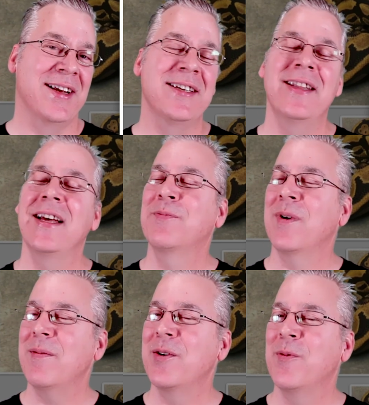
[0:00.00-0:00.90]
I say that's
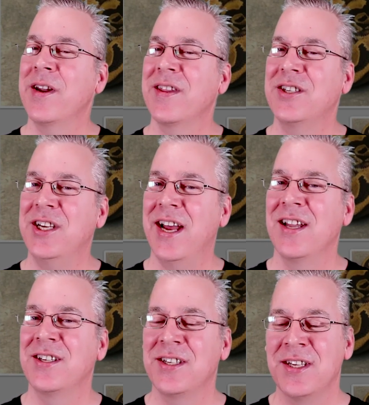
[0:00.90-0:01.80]
probably one of the
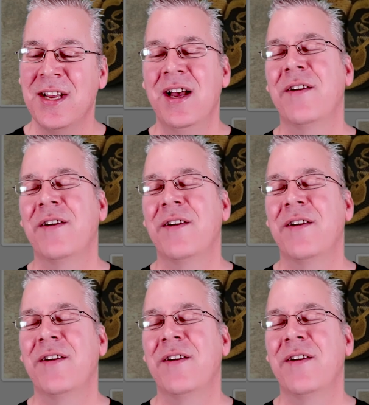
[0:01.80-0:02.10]
challenges